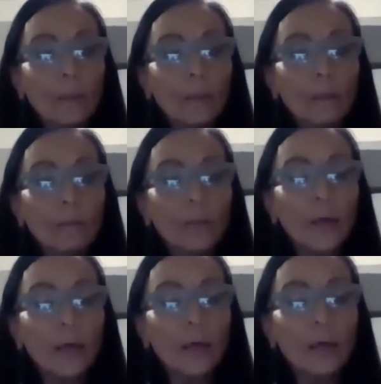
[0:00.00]

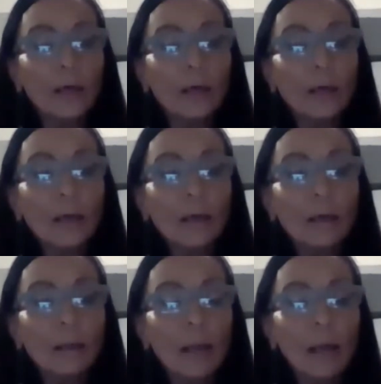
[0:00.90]
the
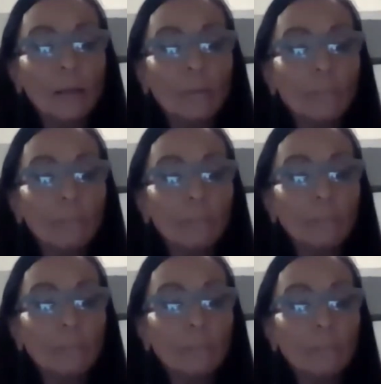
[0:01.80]
Kalalam
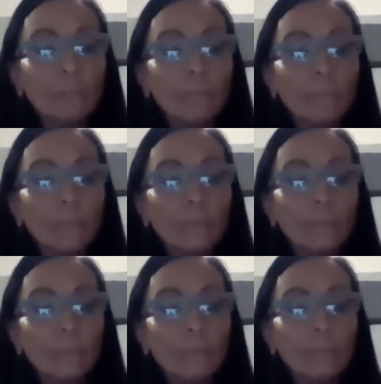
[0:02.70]

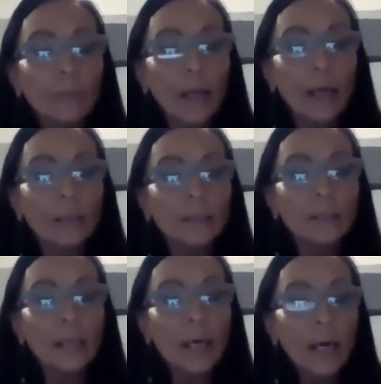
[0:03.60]
lands,
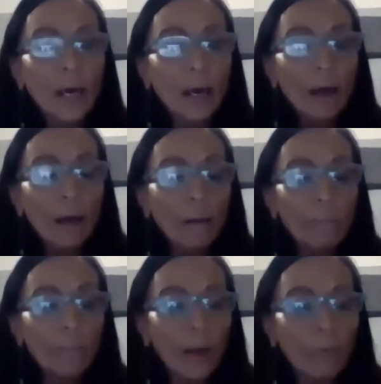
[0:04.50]

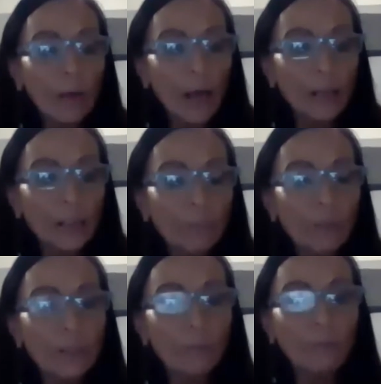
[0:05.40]
I went hunting
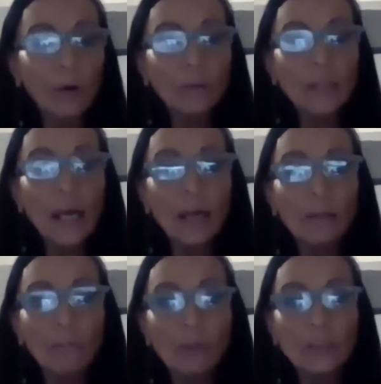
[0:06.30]
with some folks, and
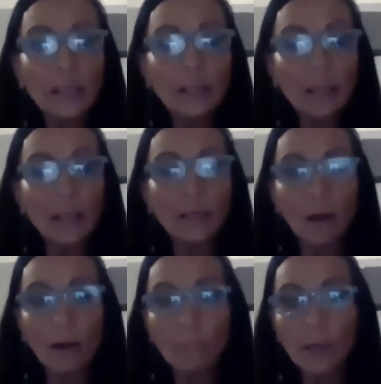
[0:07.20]
the first thing that they
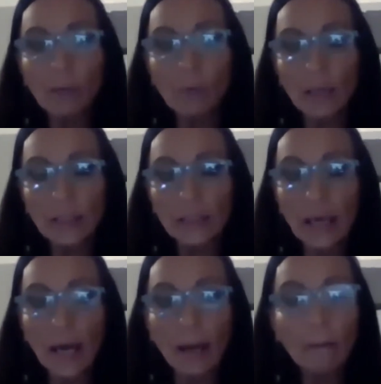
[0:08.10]
taught me was
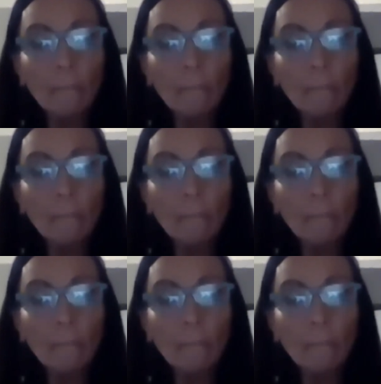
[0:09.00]
that